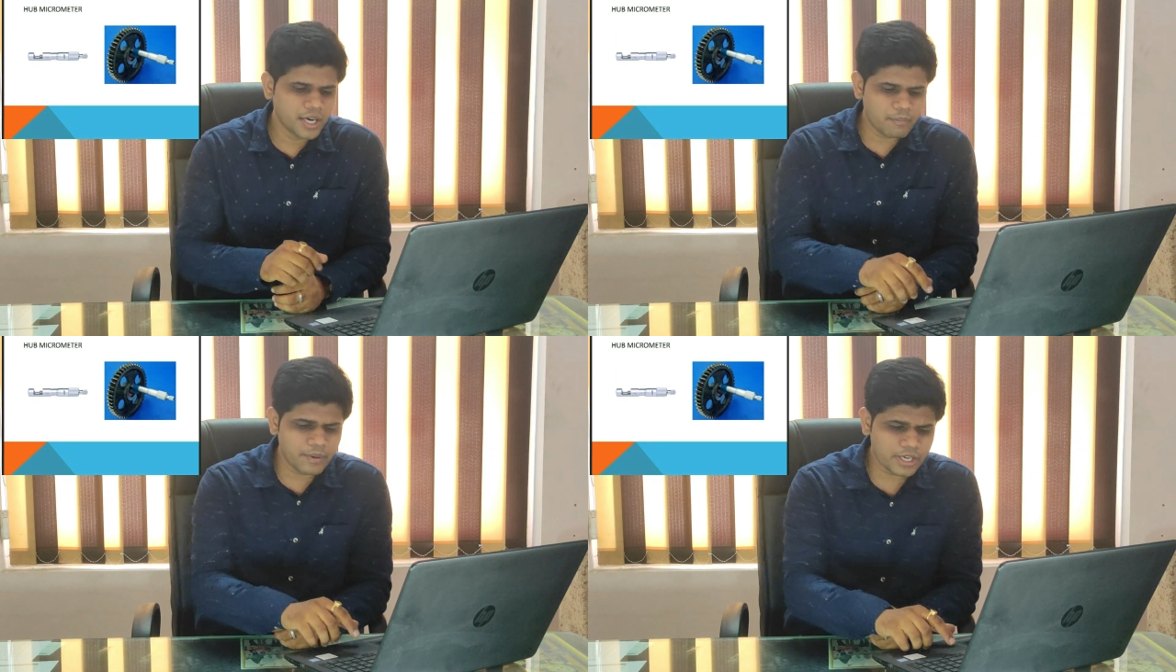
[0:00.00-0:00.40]

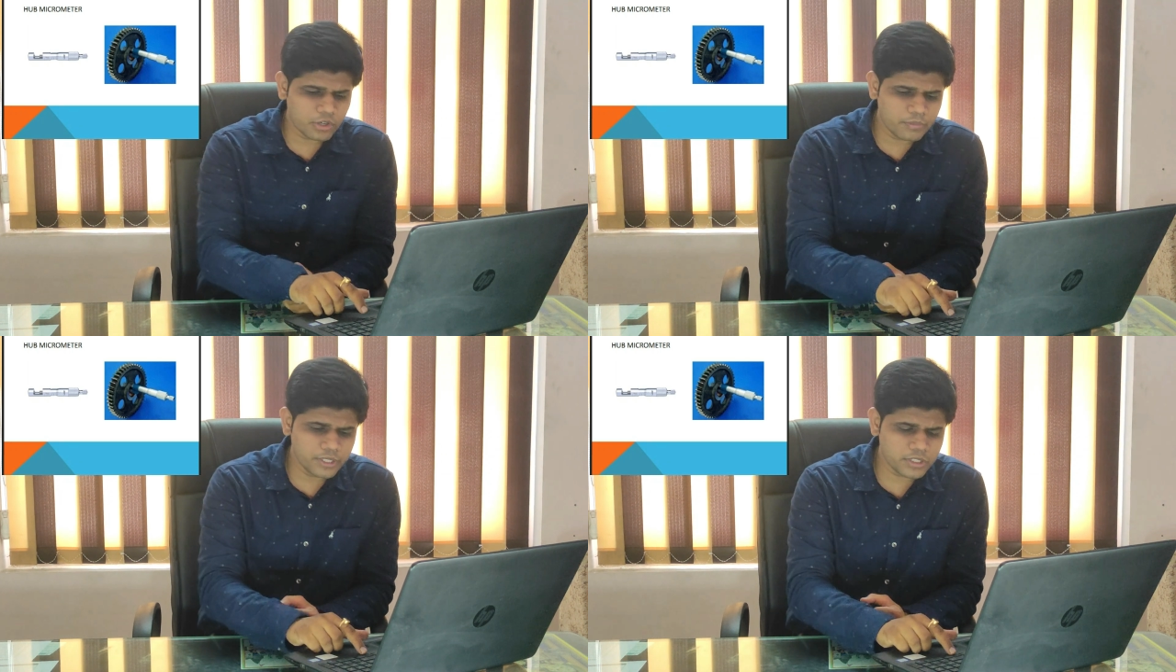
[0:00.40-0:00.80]
Hub
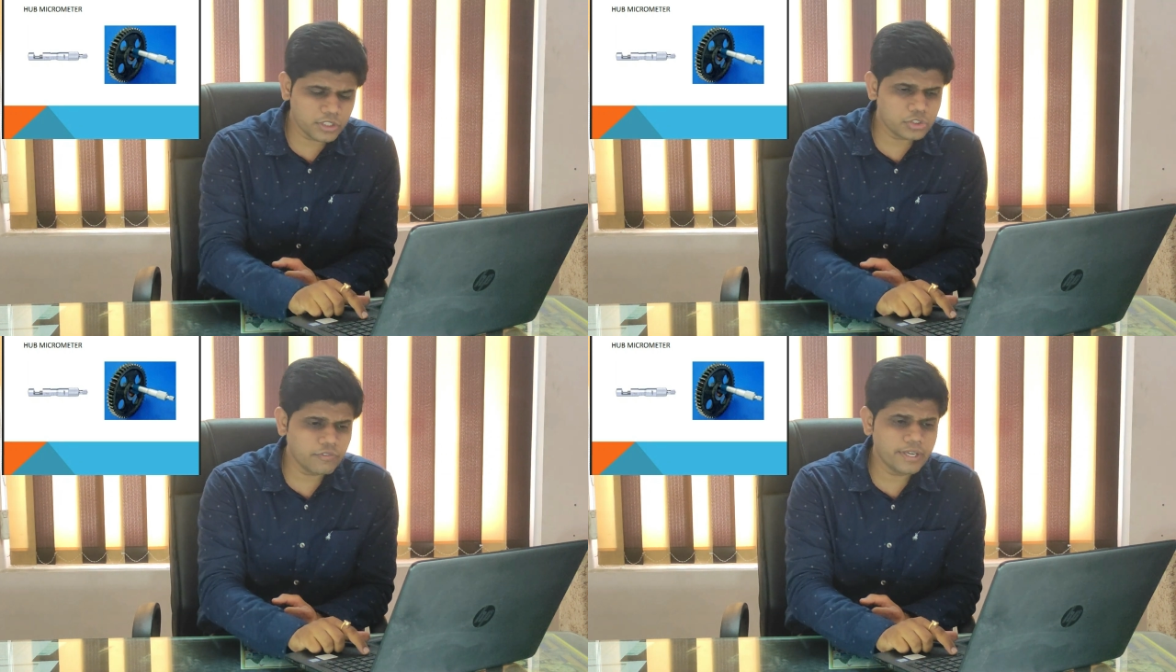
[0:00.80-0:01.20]
micrometer is
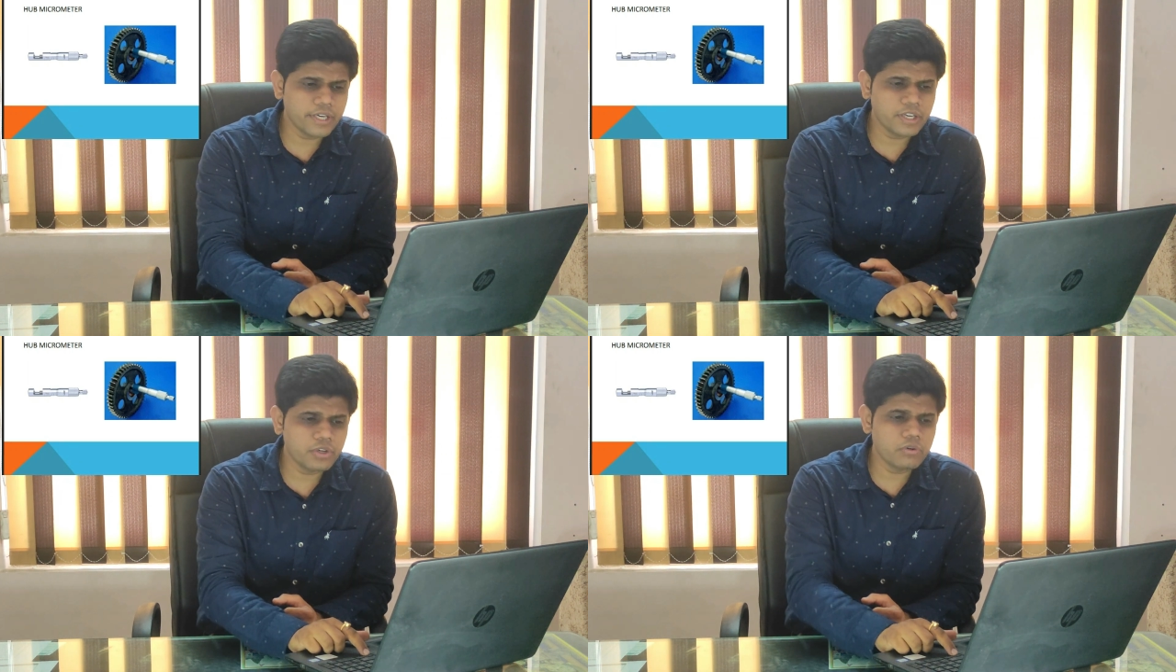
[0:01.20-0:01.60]
also
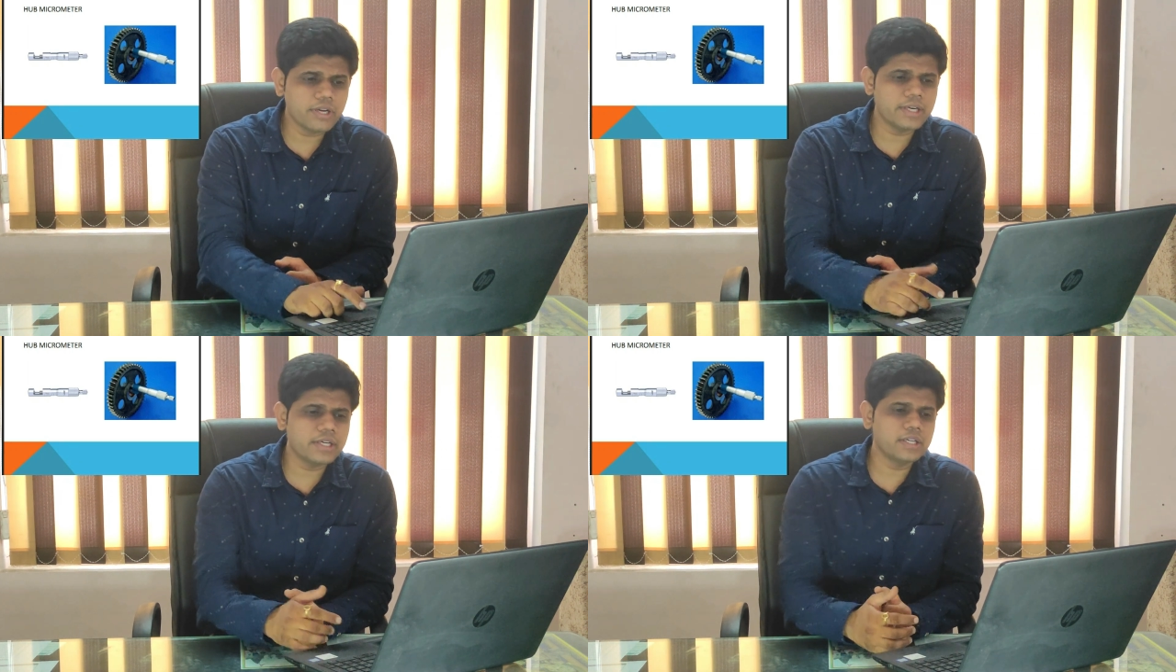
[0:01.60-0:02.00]
very new
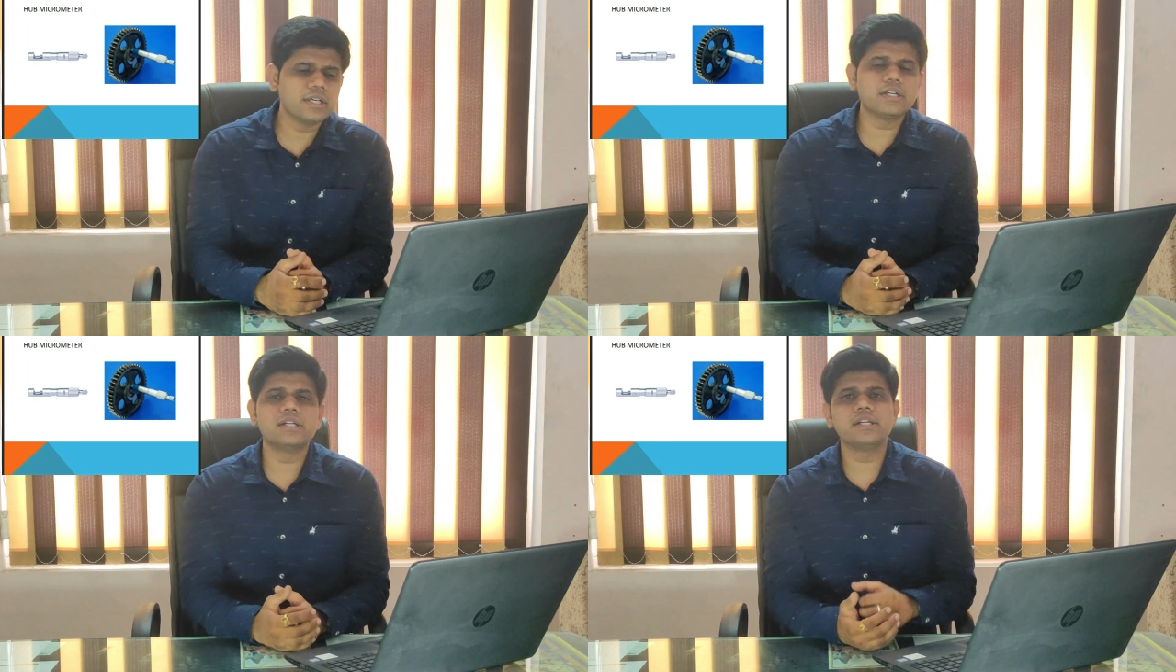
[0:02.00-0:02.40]
and
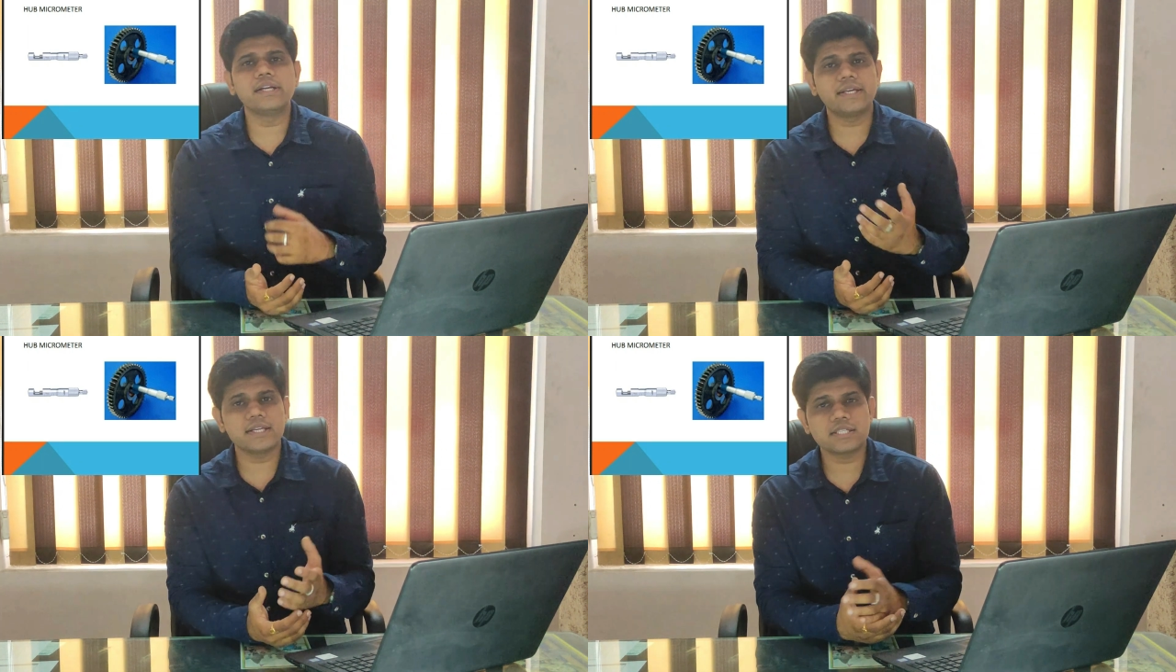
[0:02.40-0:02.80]

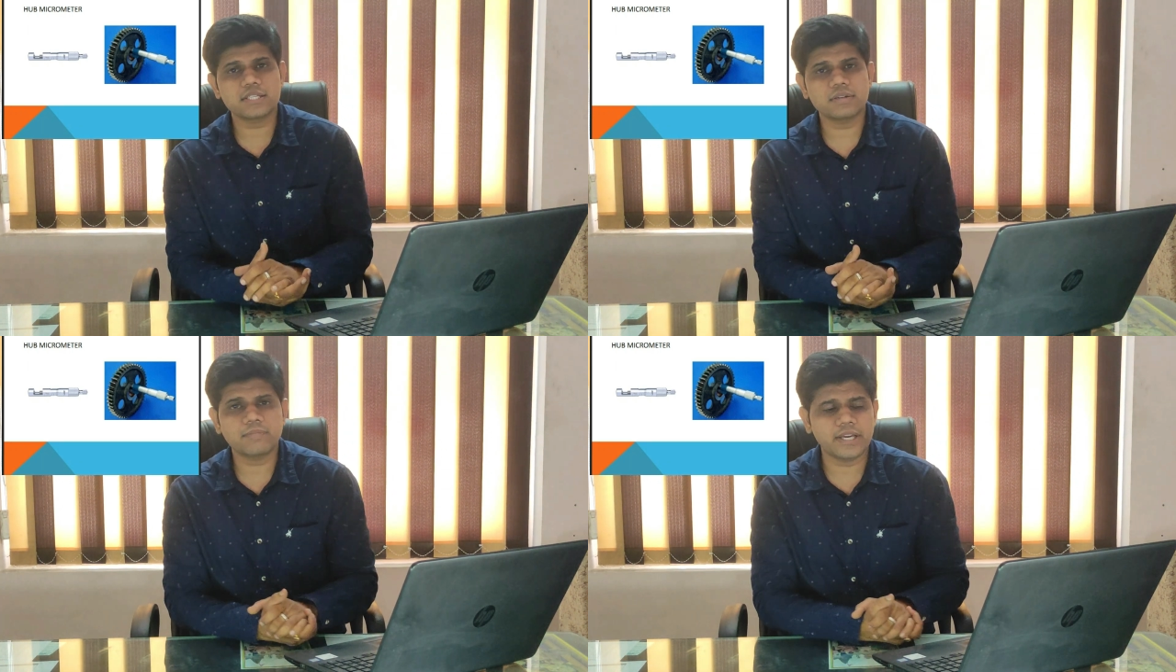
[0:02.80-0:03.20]

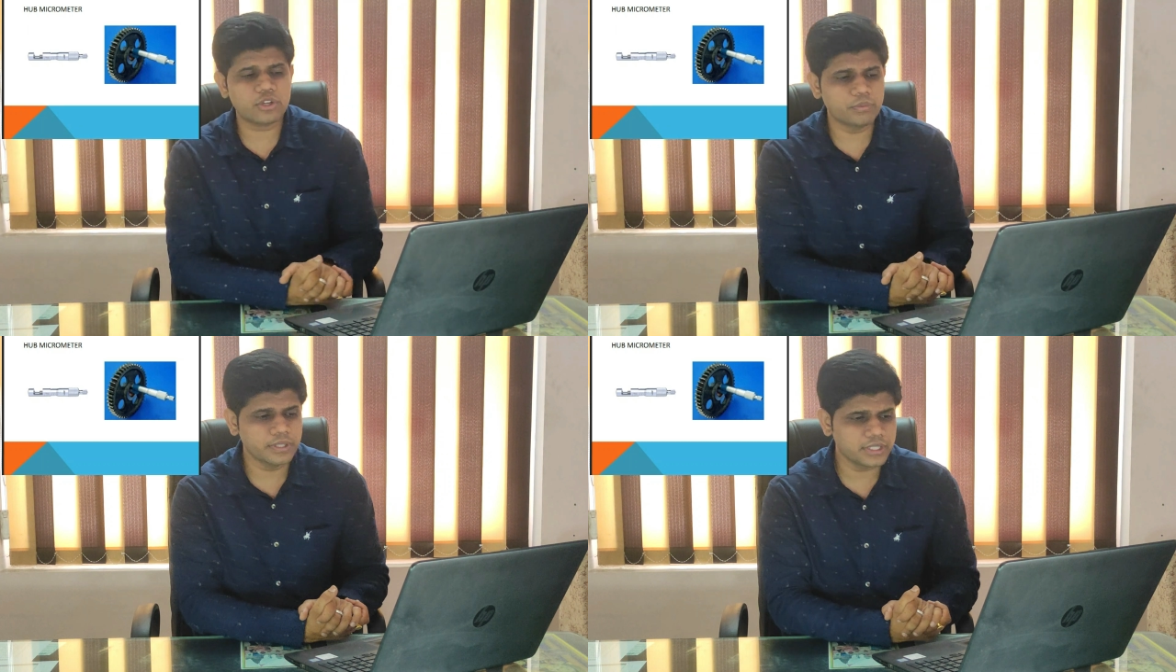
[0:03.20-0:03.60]
latest
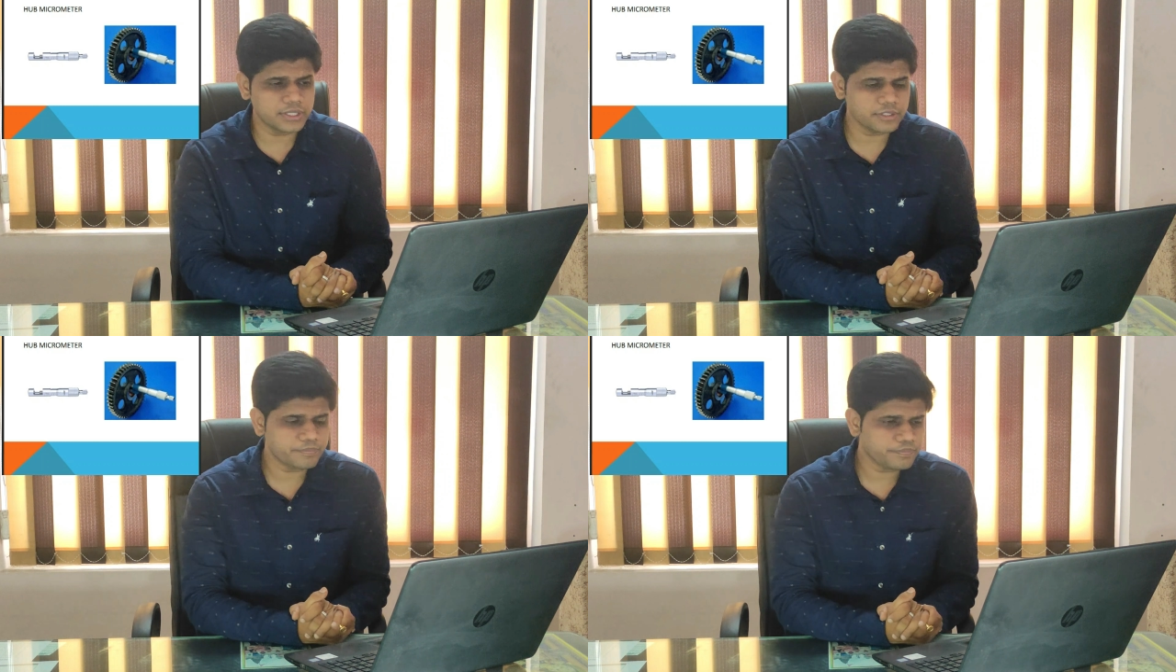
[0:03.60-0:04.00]

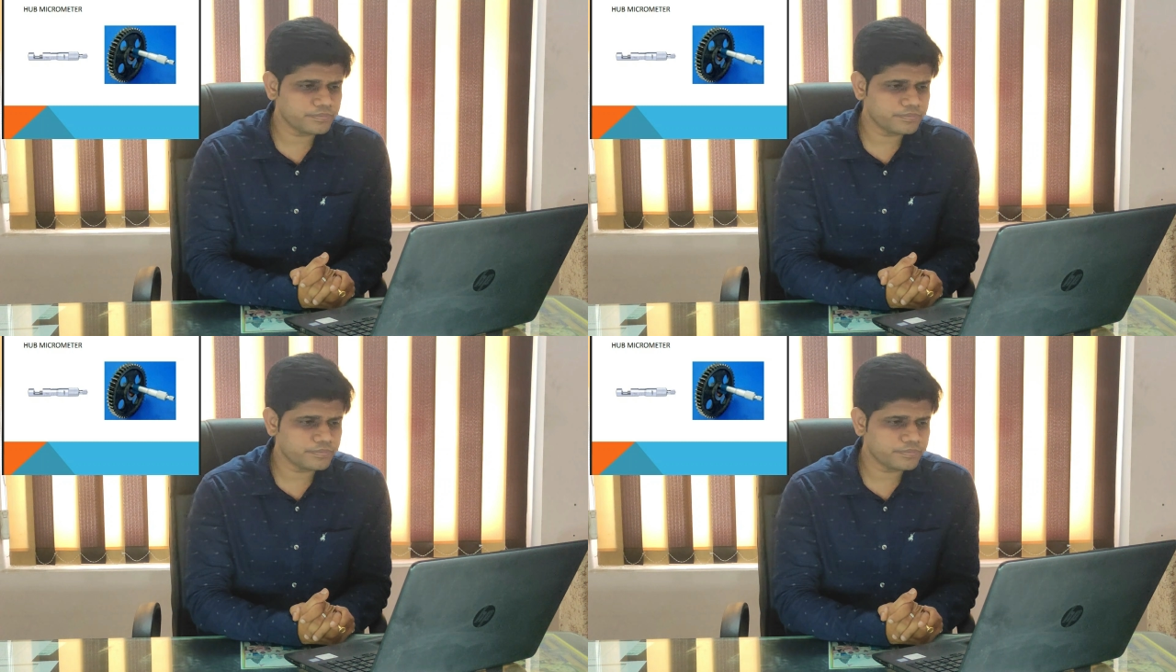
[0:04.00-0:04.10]
micrometers.